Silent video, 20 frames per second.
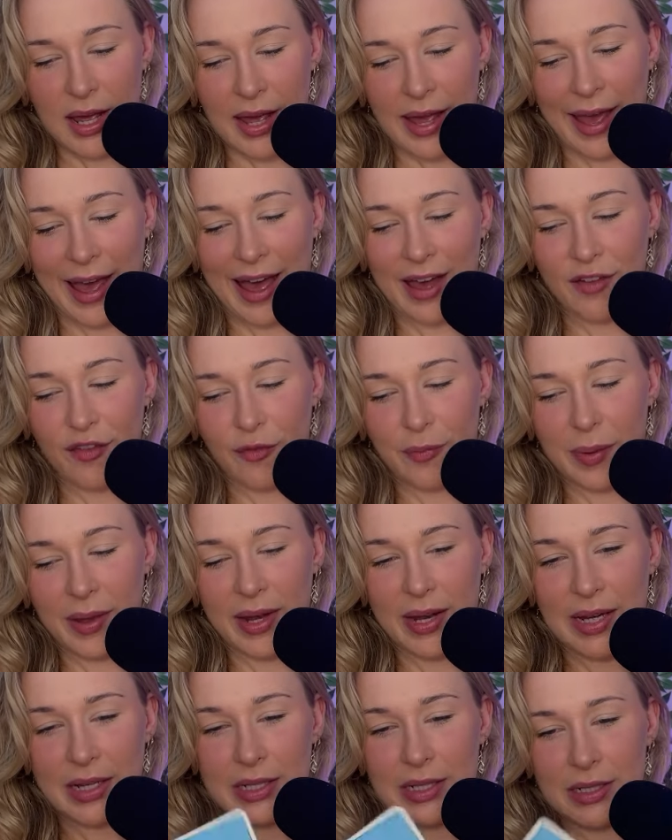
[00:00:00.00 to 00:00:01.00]
have
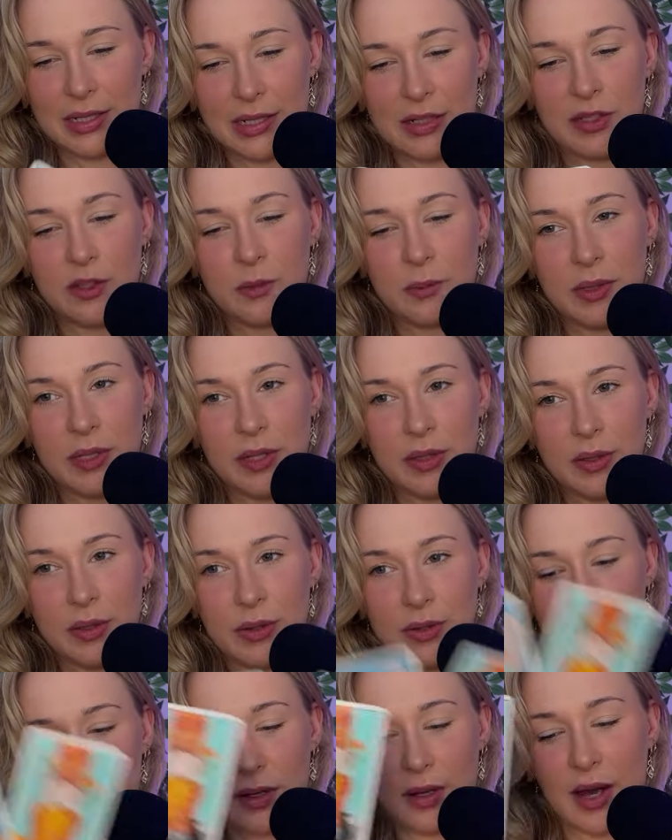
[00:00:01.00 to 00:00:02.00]
been in
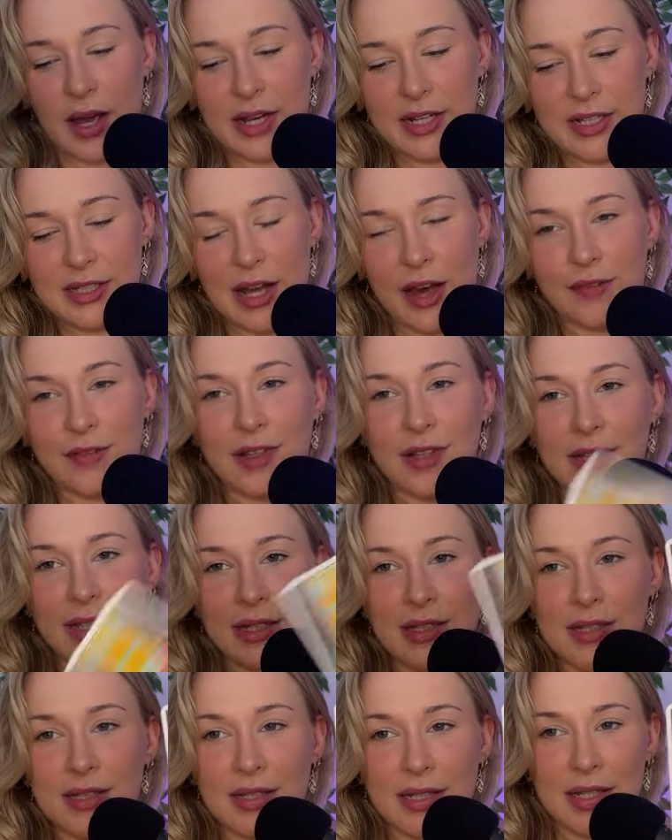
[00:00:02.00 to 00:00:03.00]
dispute, I
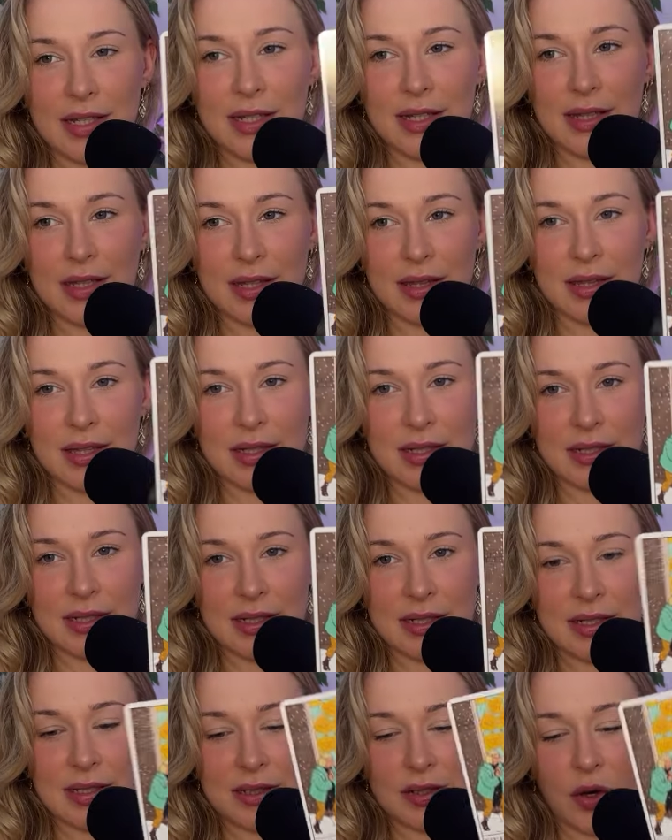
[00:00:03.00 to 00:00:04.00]
definitely see that this
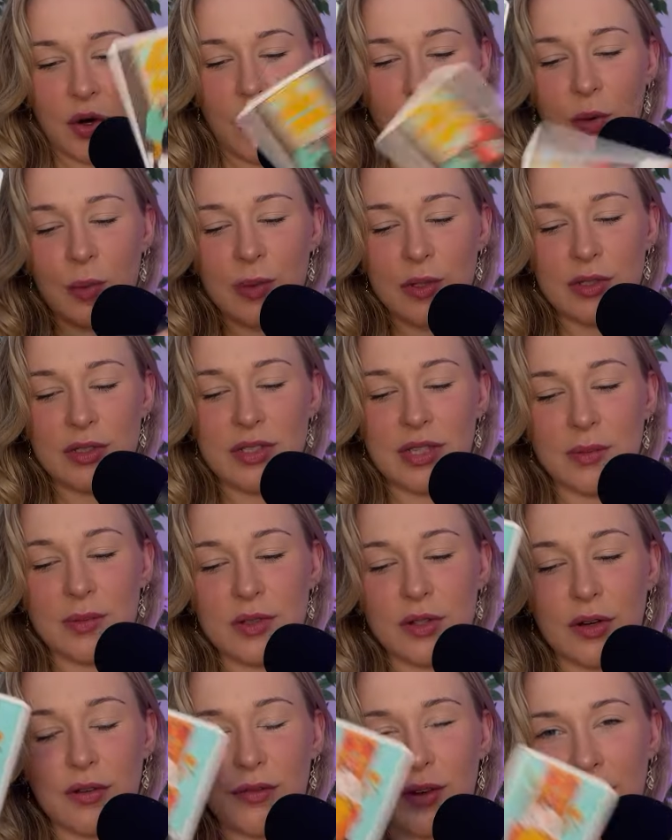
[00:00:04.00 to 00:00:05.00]
is almost some
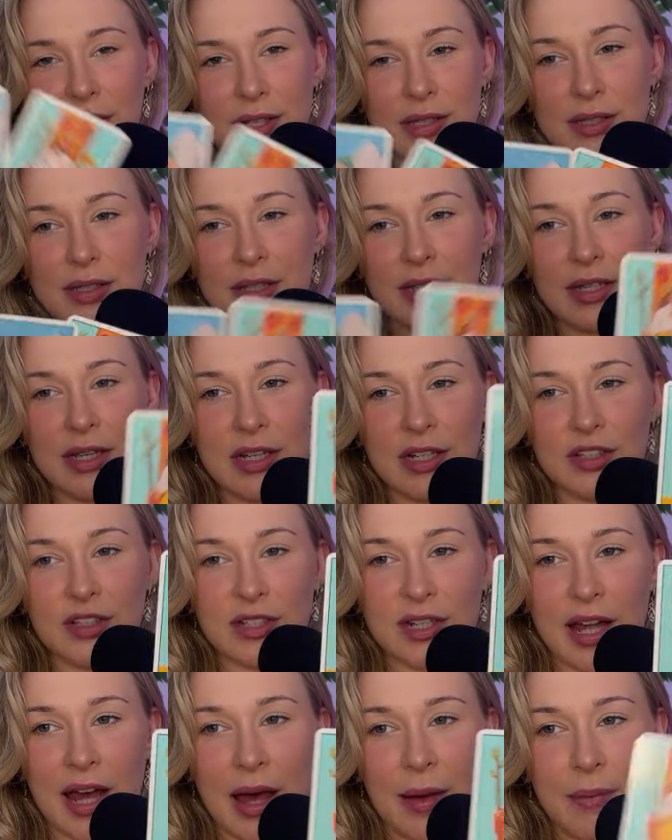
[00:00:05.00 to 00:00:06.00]
sort of
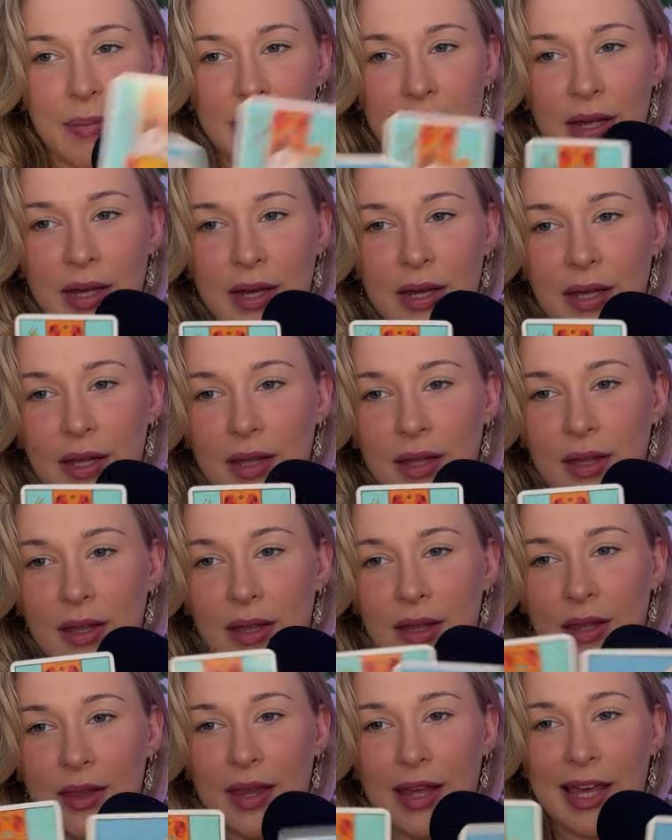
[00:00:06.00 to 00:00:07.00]
reconciliation happening.
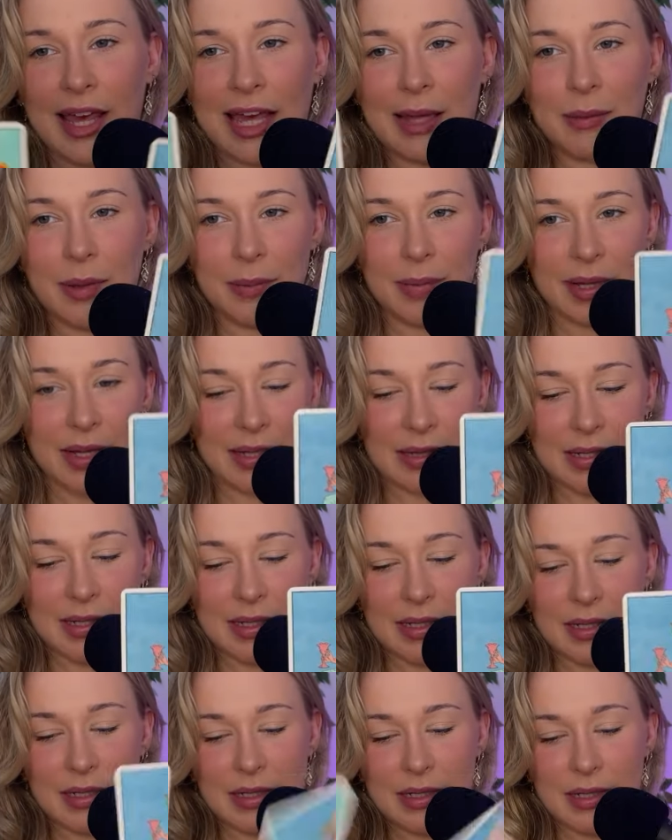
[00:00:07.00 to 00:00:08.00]
They came up like
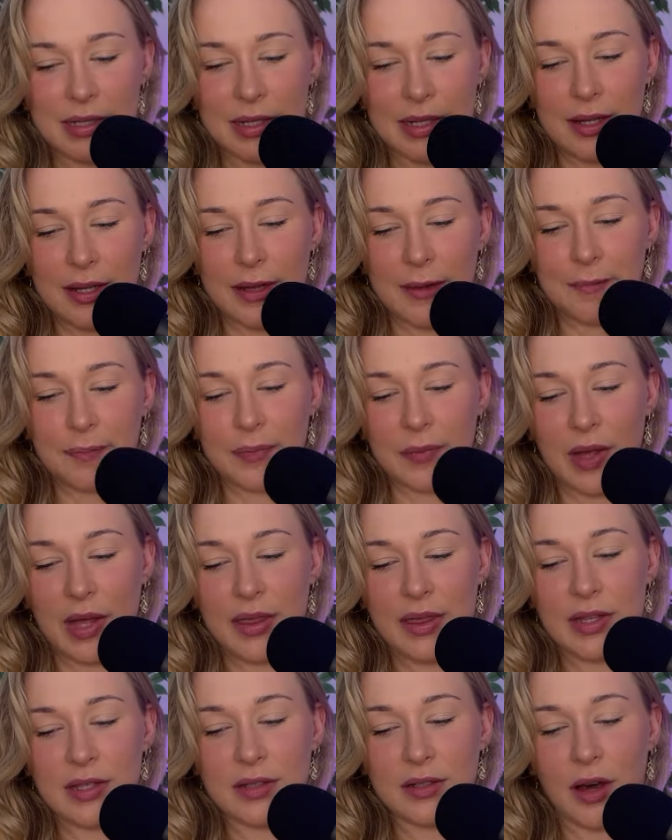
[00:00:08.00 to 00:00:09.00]
this.
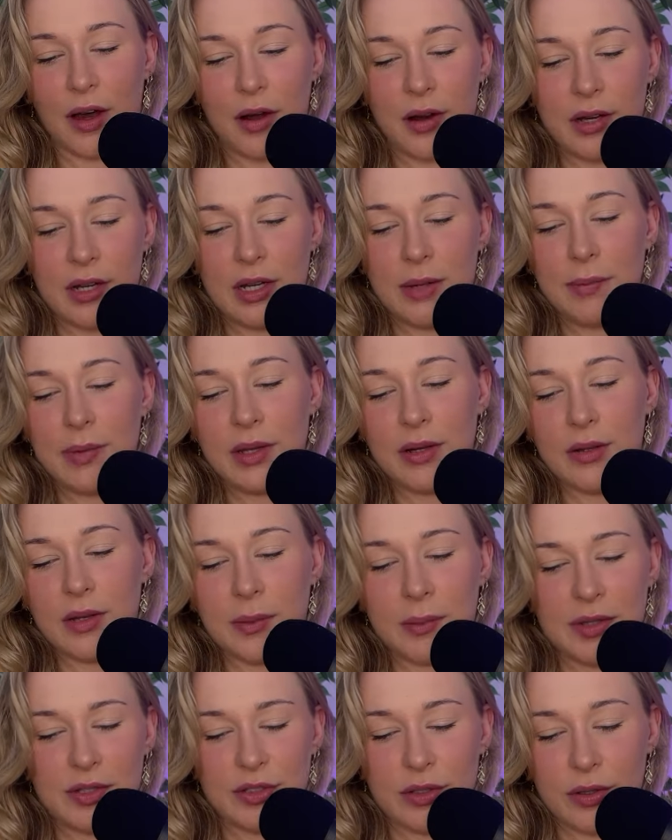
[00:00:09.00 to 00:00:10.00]
And this card in the middle,
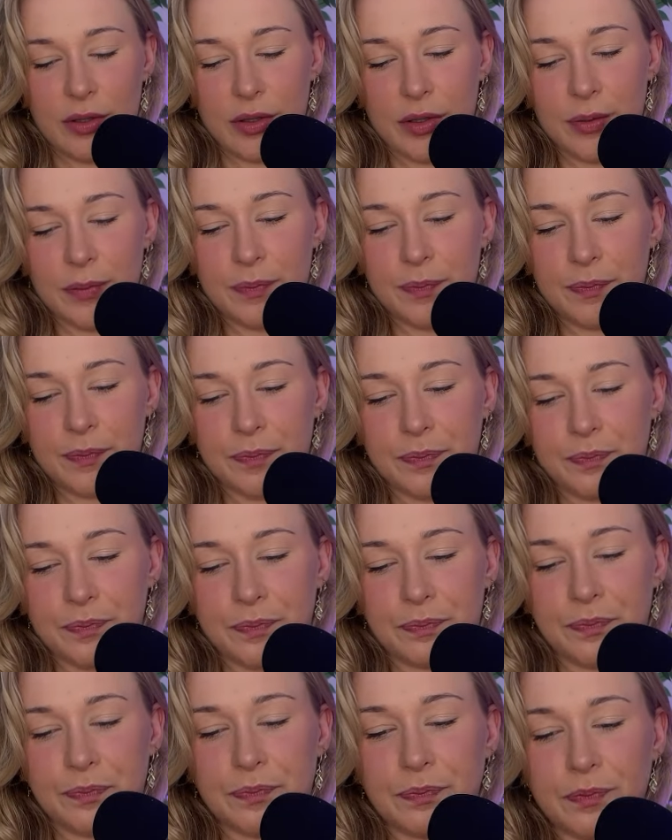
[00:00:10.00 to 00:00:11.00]
let me show you.
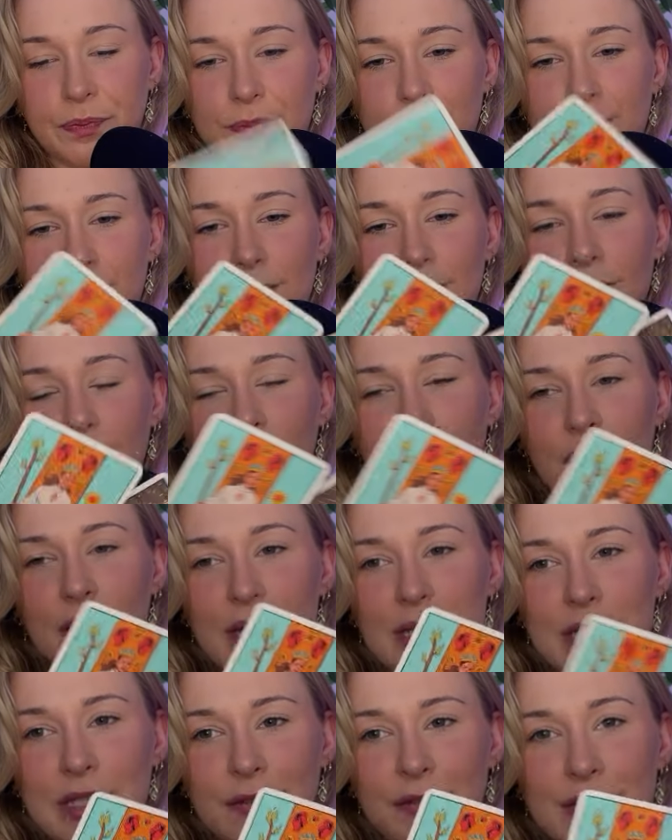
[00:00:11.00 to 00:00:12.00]

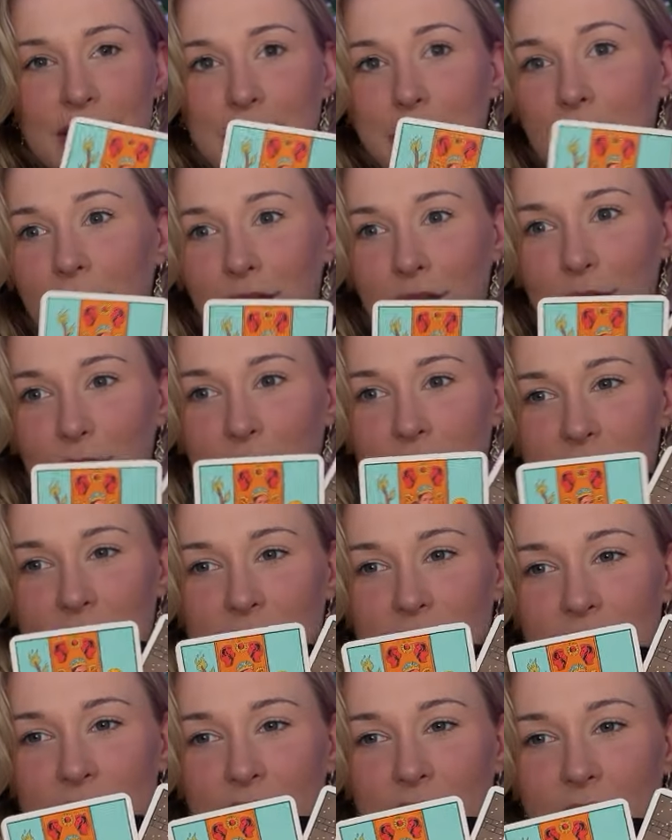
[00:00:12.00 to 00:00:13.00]
So for some of you,
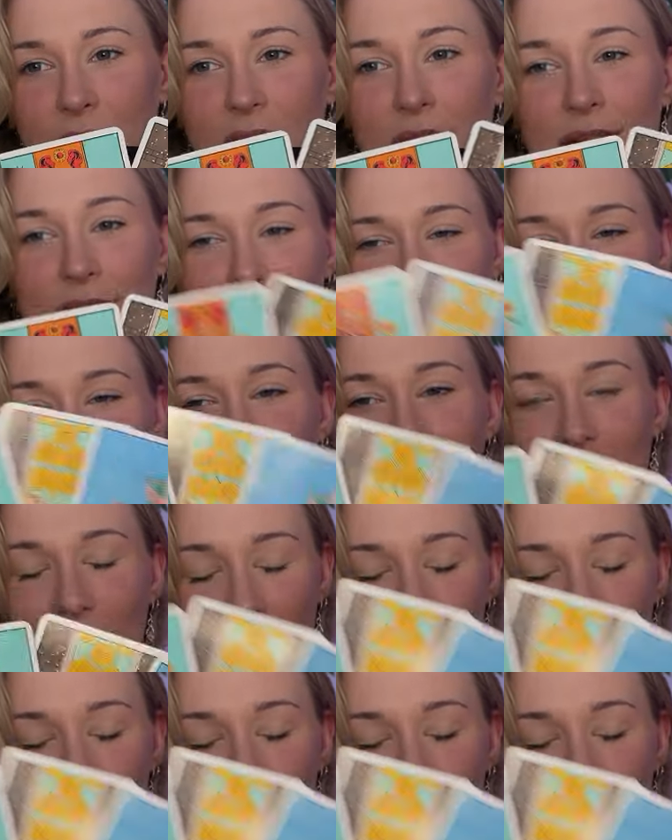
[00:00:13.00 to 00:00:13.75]
this is a... And